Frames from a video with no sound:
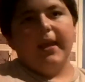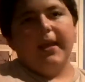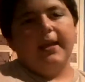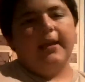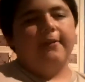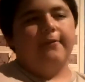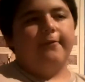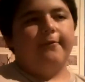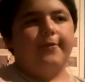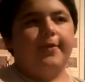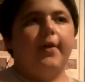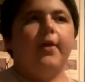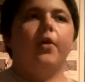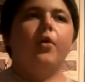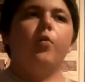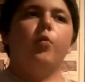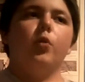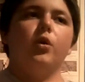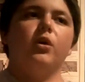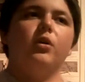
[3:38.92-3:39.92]
if
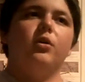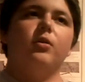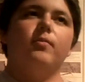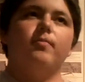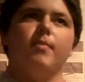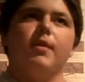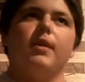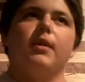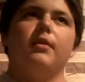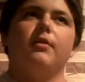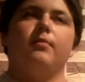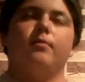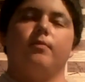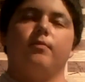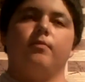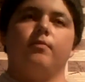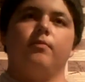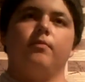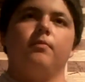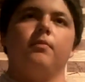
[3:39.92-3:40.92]
the woman
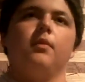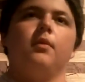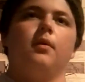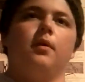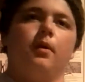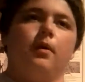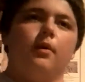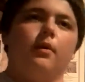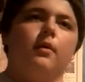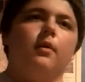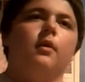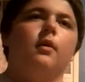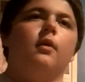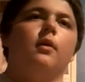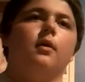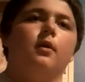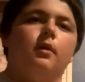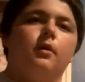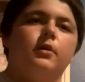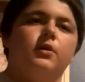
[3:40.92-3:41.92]

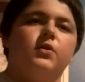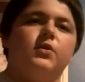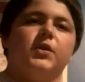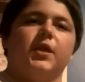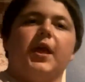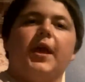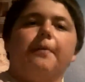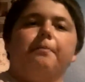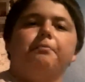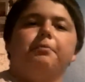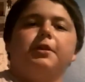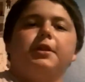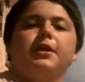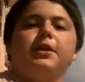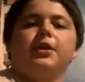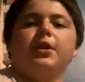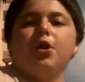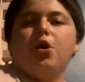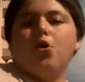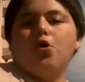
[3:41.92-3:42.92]
slapped
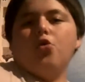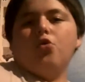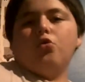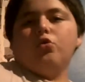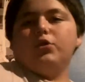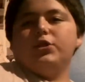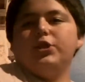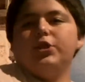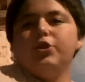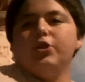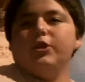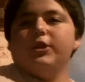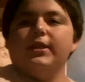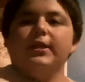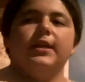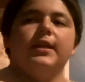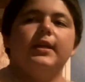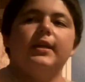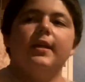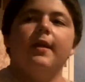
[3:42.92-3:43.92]
the older
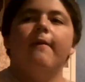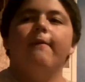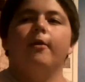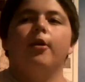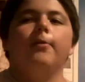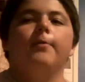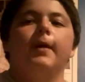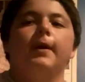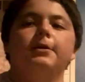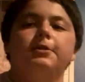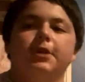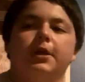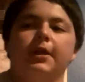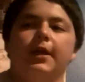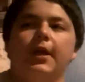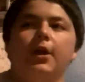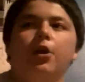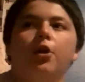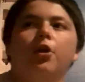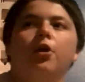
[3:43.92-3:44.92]
kid for
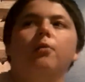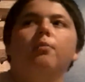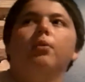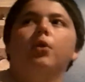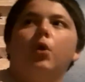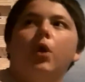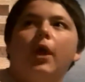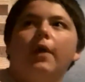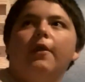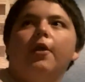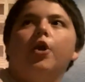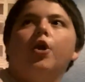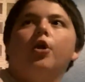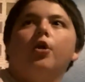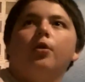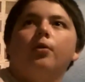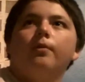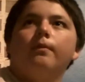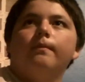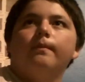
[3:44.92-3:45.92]
punching her brother.